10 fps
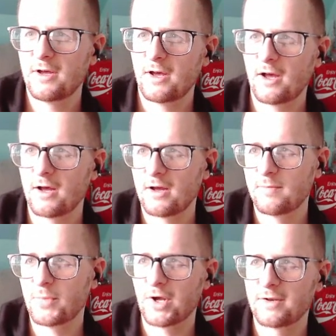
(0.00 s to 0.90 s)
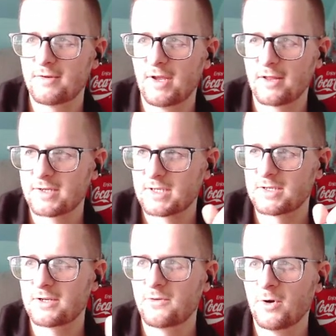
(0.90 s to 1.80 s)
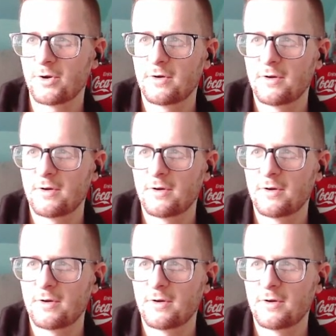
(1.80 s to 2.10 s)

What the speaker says: But yeah, let's continue on.